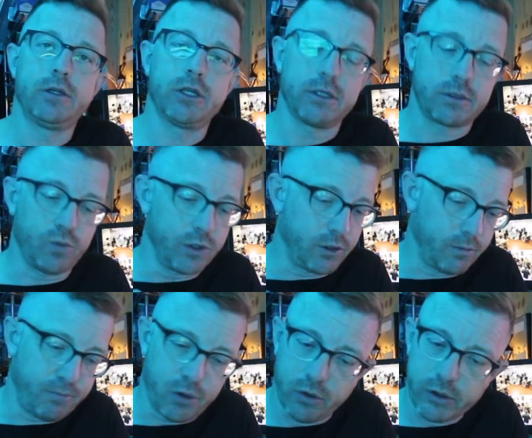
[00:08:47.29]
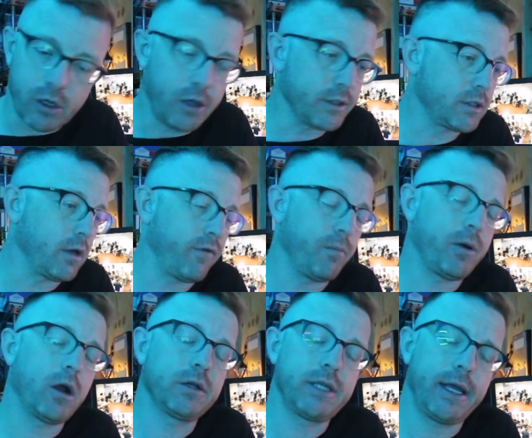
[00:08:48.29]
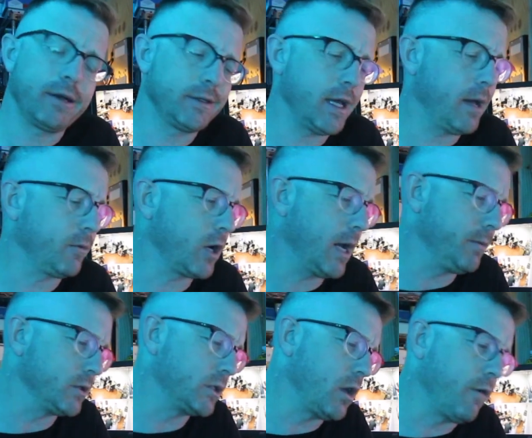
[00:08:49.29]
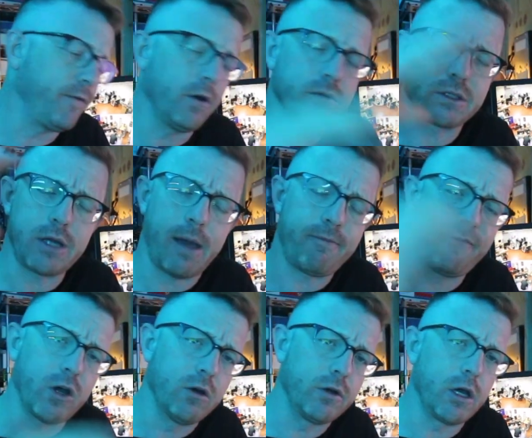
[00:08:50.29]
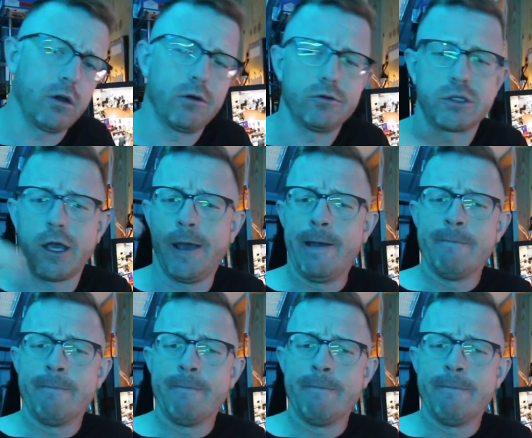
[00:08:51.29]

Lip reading: Just when you're pulling all this stuff apart, take your time, grab your cell phone, snap photos.